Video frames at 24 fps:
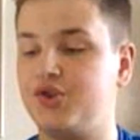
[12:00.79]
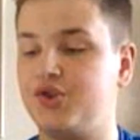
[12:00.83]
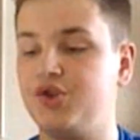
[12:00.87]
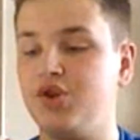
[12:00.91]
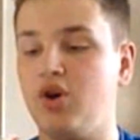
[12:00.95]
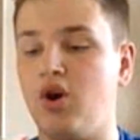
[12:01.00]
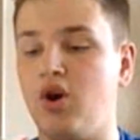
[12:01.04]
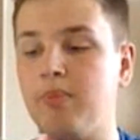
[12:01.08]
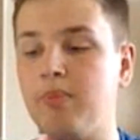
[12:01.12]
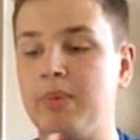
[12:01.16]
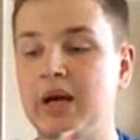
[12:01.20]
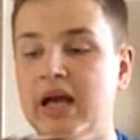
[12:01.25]
the
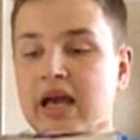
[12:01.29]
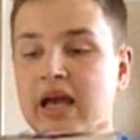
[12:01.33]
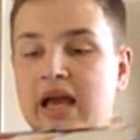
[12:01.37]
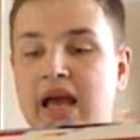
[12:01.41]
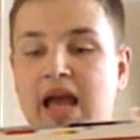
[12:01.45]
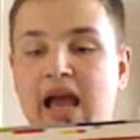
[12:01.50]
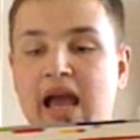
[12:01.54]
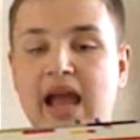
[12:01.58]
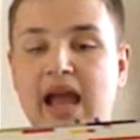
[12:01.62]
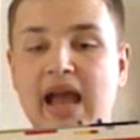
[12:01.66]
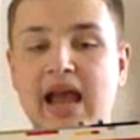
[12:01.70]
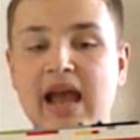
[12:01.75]
job.
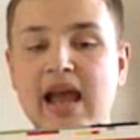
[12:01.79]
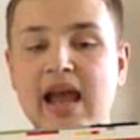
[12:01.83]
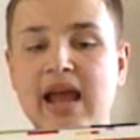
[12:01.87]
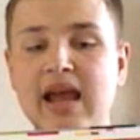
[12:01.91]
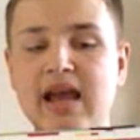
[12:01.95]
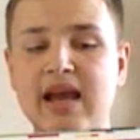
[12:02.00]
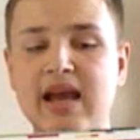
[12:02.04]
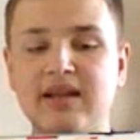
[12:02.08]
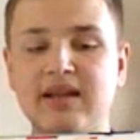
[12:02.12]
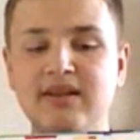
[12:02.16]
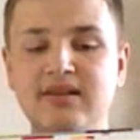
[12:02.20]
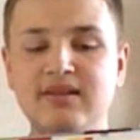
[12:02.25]

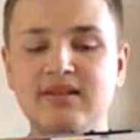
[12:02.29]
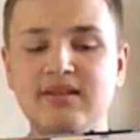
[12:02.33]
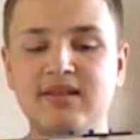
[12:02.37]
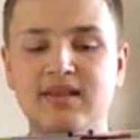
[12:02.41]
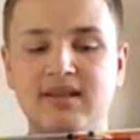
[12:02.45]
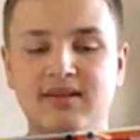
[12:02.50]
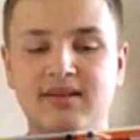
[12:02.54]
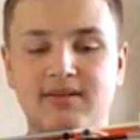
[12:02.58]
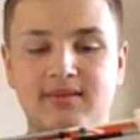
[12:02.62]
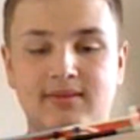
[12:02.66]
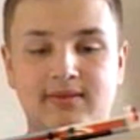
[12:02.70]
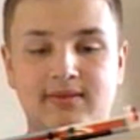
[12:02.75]

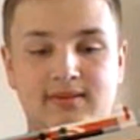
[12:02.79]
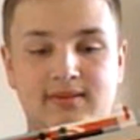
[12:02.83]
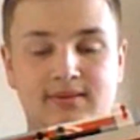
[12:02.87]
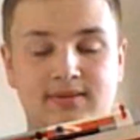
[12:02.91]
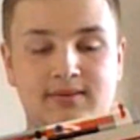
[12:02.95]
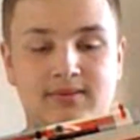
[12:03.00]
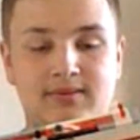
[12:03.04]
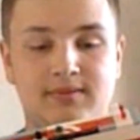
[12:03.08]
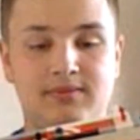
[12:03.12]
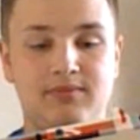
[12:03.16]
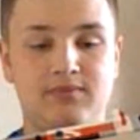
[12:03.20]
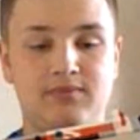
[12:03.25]
And,
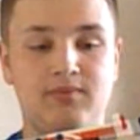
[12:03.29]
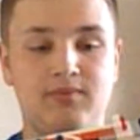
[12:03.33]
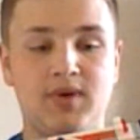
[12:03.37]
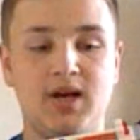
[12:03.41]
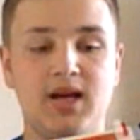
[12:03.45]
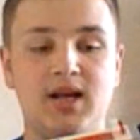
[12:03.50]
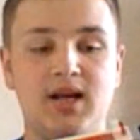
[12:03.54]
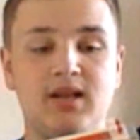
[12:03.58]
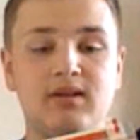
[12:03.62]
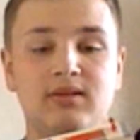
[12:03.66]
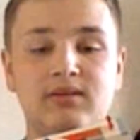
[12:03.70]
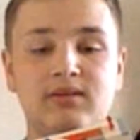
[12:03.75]

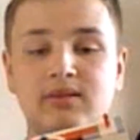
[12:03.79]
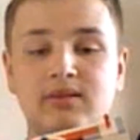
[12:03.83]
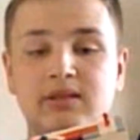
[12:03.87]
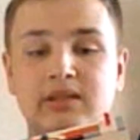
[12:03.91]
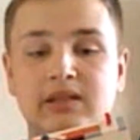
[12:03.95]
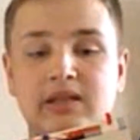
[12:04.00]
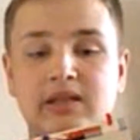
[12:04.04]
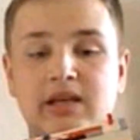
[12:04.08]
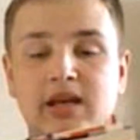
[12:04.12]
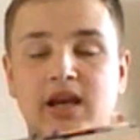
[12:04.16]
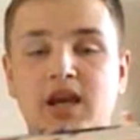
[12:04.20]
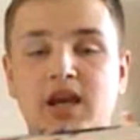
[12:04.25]
well,
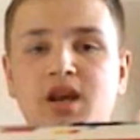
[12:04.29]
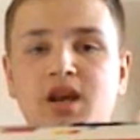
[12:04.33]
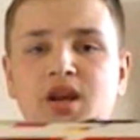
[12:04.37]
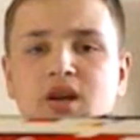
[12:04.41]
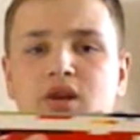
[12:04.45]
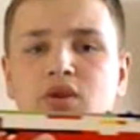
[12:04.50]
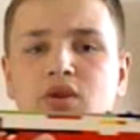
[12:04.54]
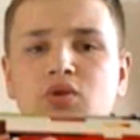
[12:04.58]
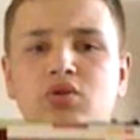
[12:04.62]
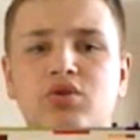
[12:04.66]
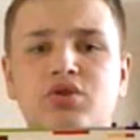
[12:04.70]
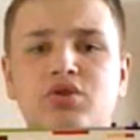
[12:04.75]

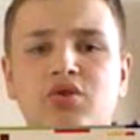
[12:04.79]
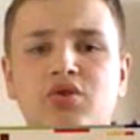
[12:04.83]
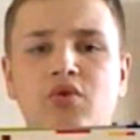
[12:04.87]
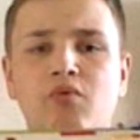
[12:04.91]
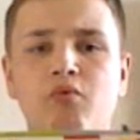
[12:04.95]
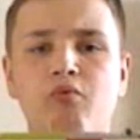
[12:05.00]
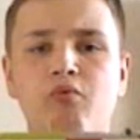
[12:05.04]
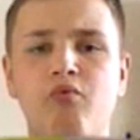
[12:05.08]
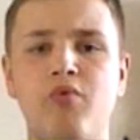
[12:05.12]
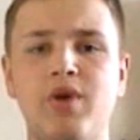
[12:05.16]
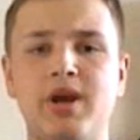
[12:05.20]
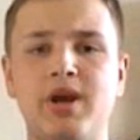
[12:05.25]
it looks
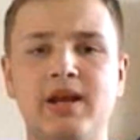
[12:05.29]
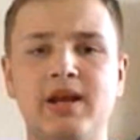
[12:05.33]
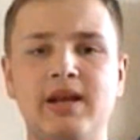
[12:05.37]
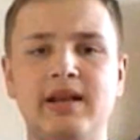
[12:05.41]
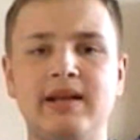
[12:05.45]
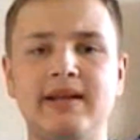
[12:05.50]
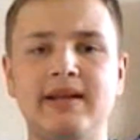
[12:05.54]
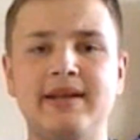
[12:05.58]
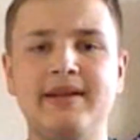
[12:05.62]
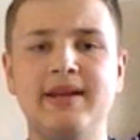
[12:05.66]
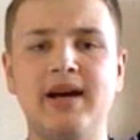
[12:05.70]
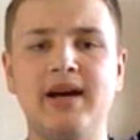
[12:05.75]

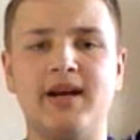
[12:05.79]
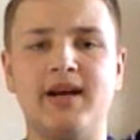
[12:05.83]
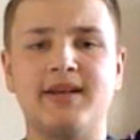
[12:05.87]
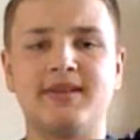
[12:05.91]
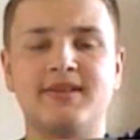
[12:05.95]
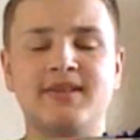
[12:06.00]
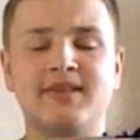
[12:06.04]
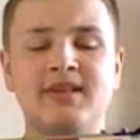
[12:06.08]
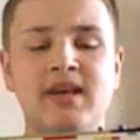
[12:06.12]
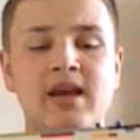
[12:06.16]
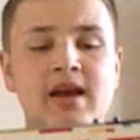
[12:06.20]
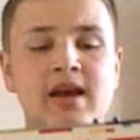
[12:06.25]
really
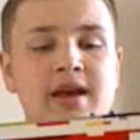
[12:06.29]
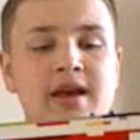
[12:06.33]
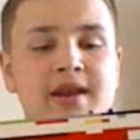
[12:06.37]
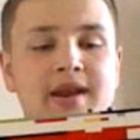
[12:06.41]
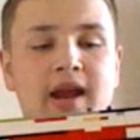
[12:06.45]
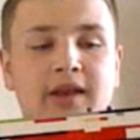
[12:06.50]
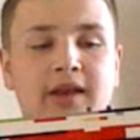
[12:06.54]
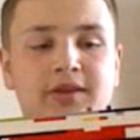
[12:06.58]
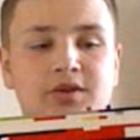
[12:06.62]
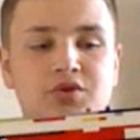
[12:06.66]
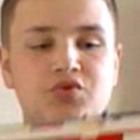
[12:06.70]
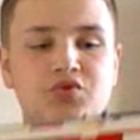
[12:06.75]
nice.
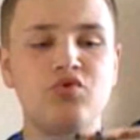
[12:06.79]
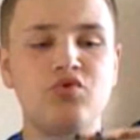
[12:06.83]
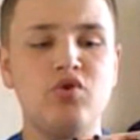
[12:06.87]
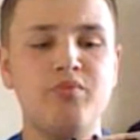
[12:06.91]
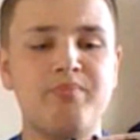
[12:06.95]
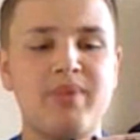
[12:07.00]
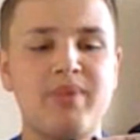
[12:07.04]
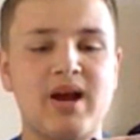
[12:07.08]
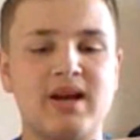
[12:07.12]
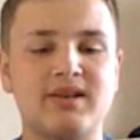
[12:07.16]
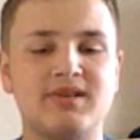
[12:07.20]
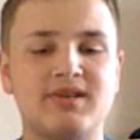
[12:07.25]
Now the
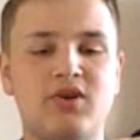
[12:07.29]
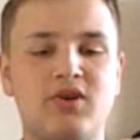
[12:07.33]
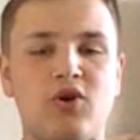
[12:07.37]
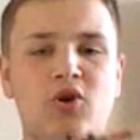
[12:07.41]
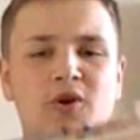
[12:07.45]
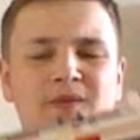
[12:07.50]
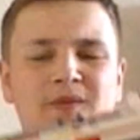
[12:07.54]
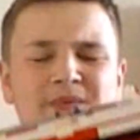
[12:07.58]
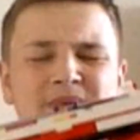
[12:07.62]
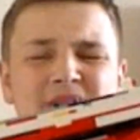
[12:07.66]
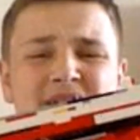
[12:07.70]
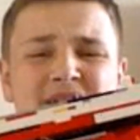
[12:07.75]
drawbacks
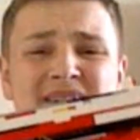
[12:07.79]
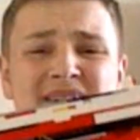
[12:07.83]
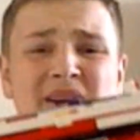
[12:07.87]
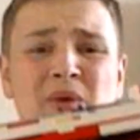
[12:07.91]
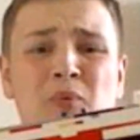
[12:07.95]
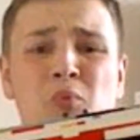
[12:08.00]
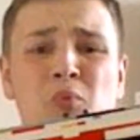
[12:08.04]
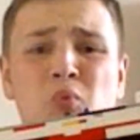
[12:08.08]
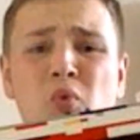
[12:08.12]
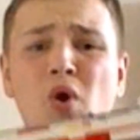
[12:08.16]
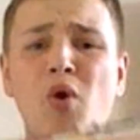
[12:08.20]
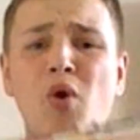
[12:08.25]
of this,
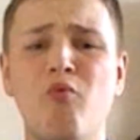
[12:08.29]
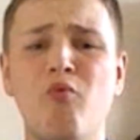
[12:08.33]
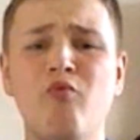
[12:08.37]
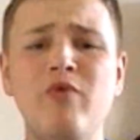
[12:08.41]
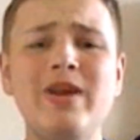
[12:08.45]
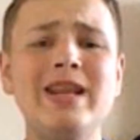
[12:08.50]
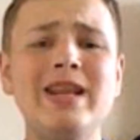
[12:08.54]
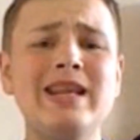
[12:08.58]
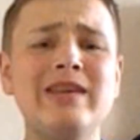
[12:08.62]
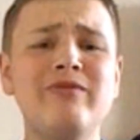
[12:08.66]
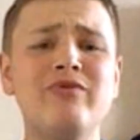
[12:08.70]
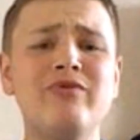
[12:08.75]
one
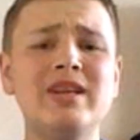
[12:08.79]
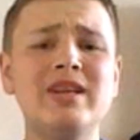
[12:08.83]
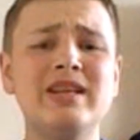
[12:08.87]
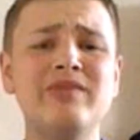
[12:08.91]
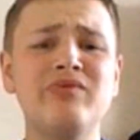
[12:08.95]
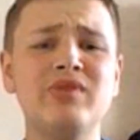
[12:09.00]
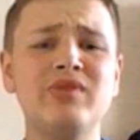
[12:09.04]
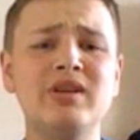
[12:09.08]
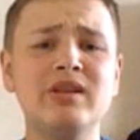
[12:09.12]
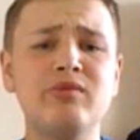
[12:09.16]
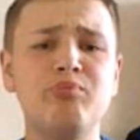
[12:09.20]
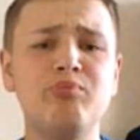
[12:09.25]

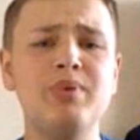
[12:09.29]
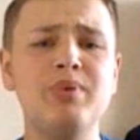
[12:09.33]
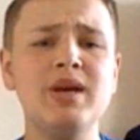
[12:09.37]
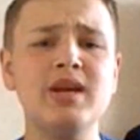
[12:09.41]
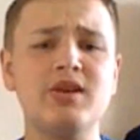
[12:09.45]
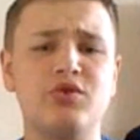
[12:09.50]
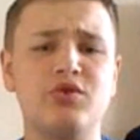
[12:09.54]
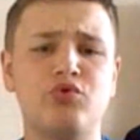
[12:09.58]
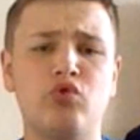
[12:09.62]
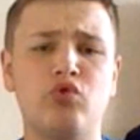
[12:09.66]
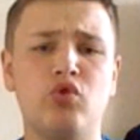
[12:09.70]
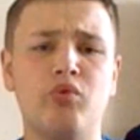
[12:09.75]
really
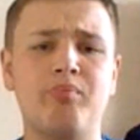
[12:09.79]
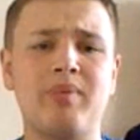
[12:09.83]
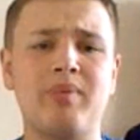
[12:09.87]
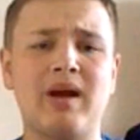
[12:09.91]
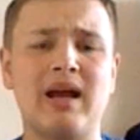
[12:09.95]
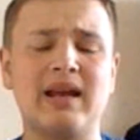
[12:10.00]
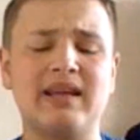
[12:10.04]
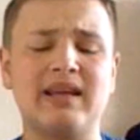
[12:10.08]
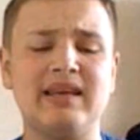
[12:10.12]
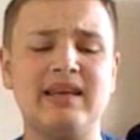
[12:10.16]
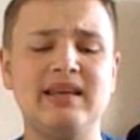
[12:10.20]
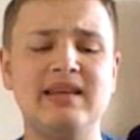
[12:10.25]
big
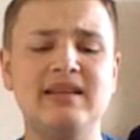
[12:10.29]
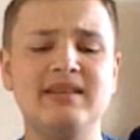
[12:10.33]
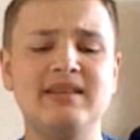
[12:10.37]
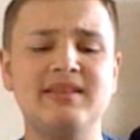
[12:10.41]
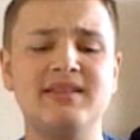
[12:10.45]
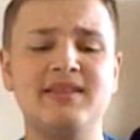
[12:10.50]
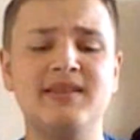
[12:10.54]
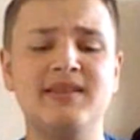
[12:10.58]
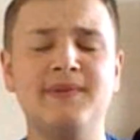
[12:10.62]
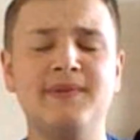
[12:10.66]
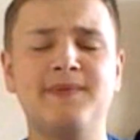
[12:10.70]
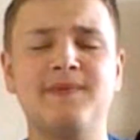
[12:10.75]
drawback
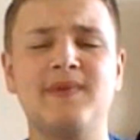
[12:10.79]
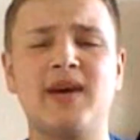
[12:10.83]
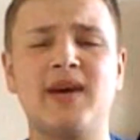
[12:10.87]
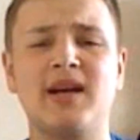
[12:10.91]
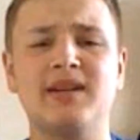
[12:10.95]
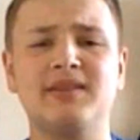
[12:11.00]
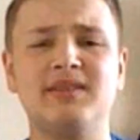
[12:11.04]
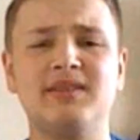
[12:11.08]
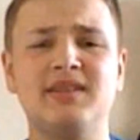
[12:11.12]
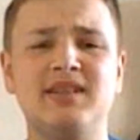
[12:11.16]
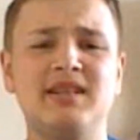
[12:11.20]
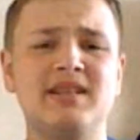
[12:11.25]
is the
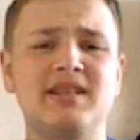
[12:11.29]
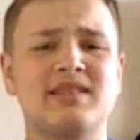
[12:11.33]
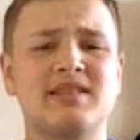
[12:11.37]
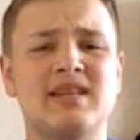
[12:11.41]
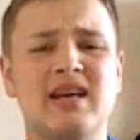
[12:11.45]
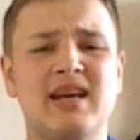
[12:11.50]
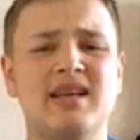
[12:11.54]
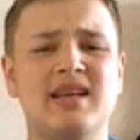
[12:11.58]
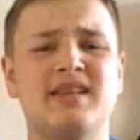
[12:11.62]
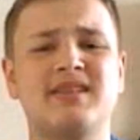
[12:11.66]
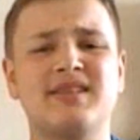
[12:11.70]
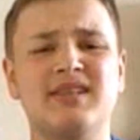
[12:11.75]
fact that it
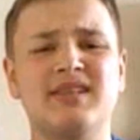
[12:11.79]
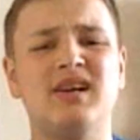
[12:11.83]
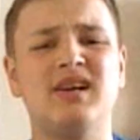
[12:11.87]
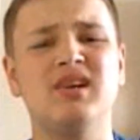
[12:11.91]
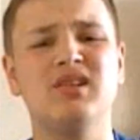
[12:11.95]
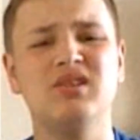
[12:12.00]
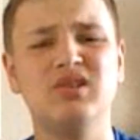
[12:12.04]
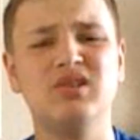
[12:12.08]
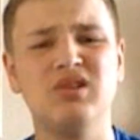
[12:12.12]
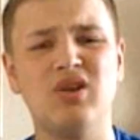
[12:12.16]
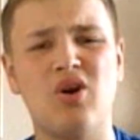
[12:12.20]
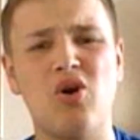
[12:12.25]
takes
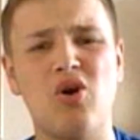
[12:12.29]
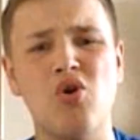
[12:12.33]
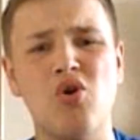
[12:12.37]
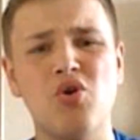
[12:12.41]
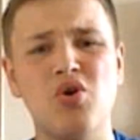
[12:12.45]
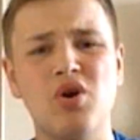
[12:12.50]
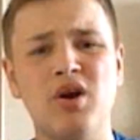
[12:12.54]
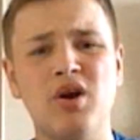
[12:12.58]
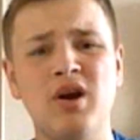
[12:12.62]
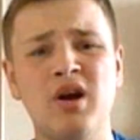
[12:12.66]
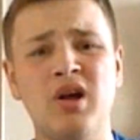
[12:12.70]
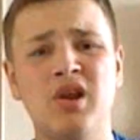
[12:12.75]
a
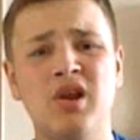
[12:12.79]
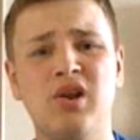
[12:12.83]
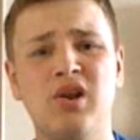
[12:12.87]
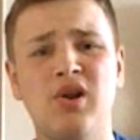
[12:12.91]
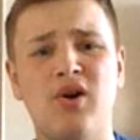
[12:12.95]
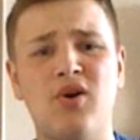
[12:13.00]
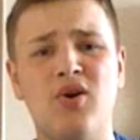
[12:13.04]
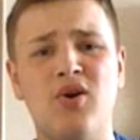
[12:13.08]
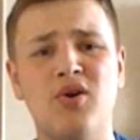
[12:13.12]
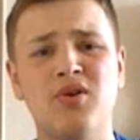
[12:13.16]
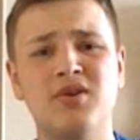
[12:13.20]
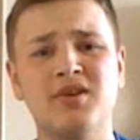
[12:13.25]

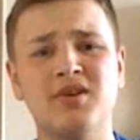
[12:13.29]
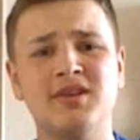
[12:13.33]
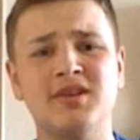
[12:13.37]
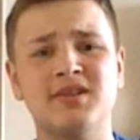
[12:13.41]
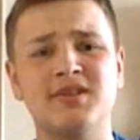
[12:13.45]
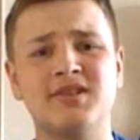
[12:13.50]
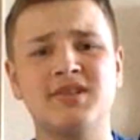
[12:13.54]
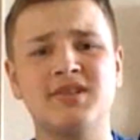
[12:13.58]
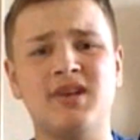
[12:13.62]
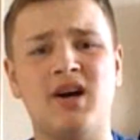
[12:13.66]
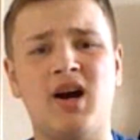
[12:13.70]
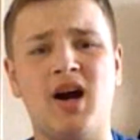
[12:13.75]

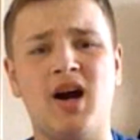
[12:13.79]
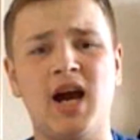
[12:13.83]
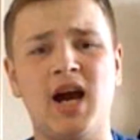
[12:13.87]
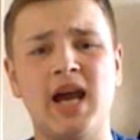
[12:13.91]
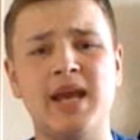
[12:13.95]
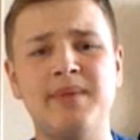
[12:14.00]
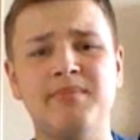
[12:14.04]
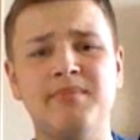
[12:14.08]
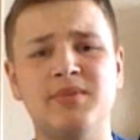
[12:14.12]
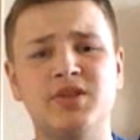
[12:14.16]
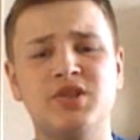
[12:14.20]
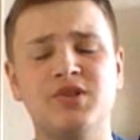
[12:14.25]
long
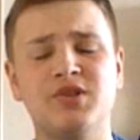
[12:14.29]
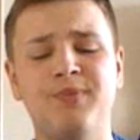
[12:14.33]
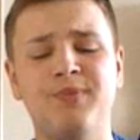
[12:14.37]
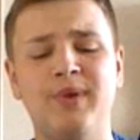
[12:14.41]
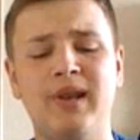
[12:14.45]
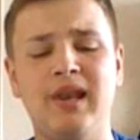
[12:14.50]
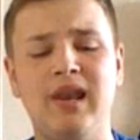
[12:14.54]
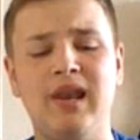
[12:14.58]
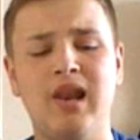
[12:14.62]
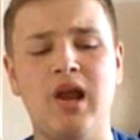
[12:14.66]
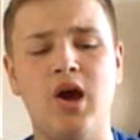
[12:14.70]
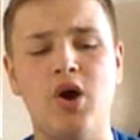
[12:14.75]
time to
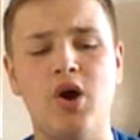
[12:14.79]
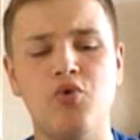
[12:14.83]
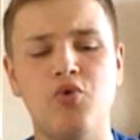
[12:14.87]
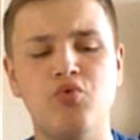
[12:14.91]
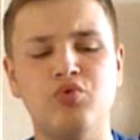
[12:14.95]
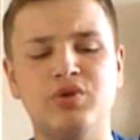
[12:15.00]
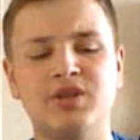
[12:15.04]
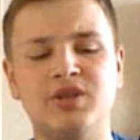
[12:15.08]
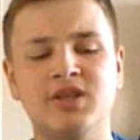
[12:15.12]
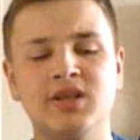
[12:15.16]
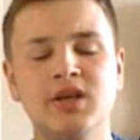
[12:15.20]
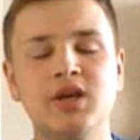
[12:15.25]

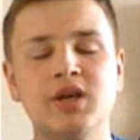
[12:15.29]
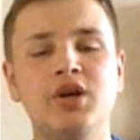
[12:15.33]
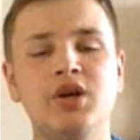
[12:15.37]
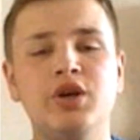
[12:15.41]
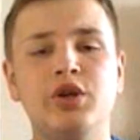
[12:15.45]
reload.